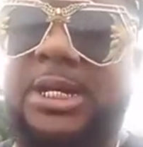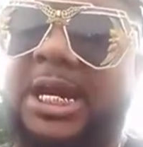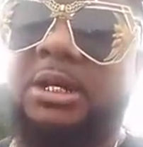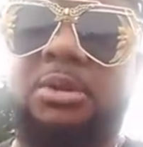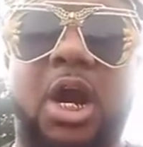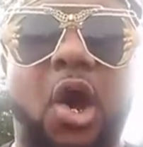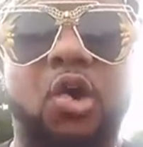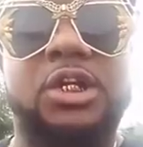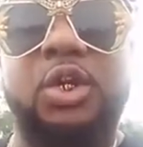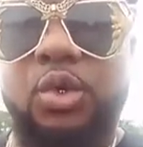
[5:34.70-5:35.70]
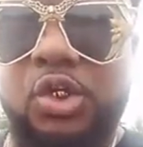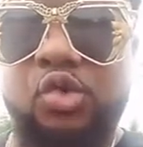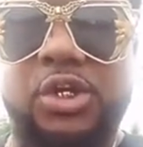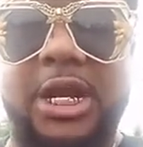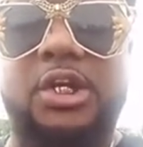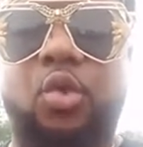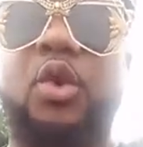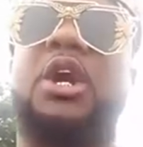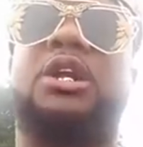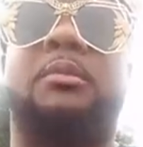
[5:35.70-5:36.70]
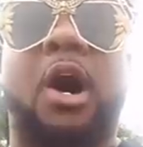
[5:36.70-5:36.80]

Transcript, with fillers: gonna take them calls and do what you say do.